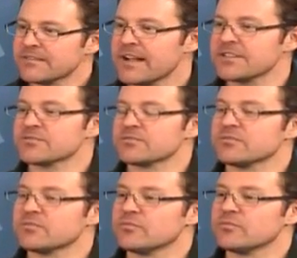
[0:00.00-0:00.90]
That's
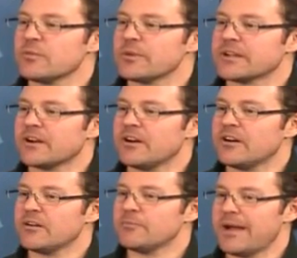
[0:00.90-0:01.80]
what we
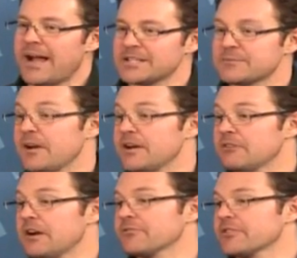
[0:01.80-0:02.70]
call pass by
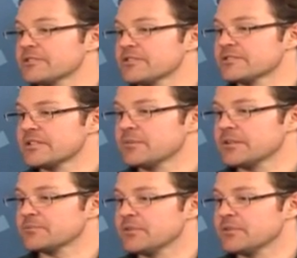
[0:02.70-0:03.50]
reference in C++.